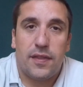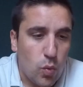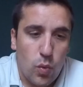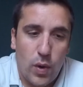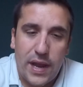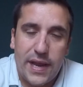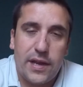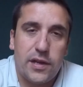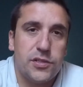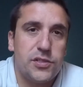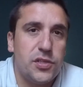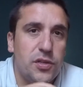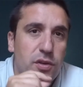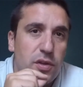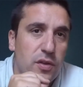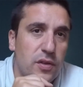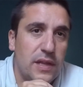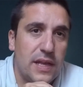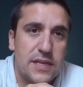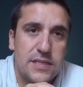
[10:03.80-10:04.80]
them. Write your
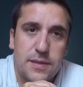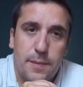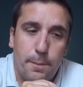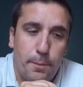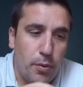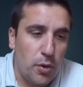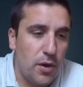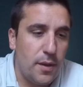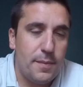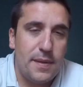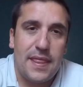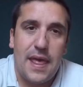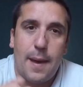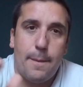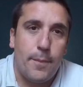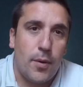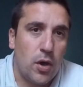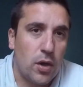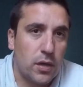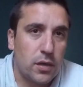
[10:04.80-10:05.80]
to-do list, put them in
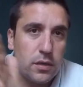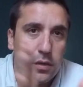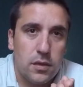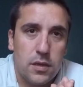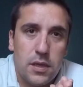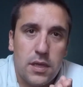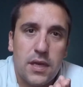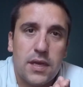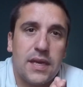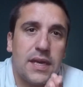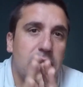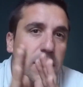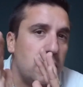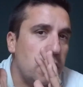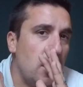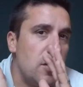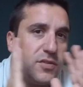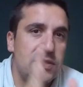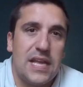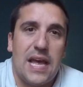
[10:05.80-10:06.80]
that book,
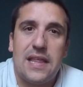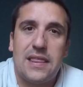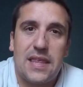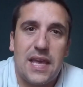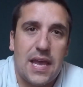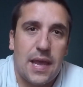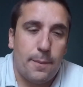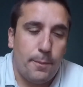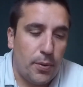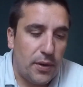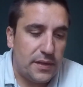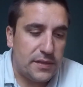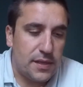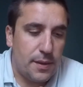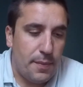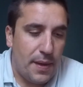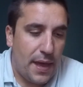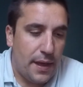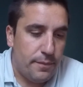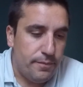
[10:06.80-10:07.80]
close that thing, and put it
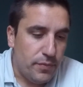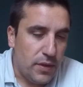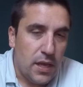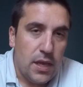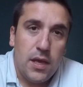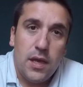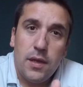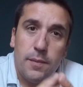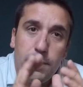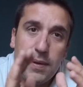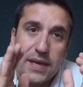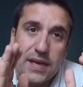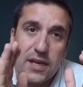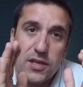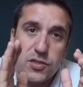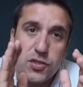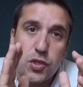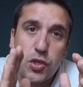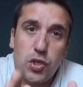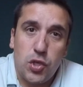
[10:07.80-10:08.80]
to bed,
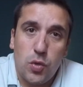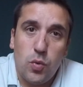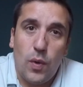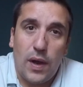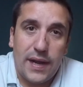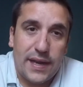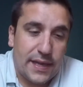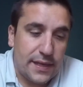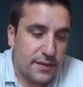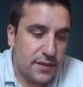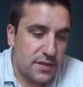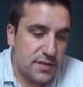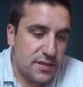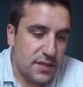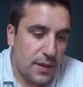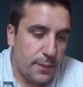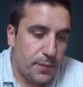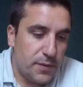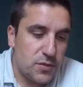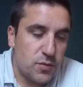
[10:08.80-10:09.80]
because you want to get to
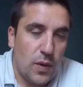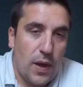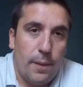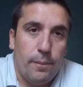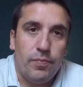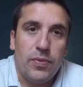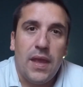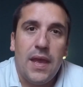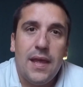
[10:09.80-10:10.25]
sleep as well.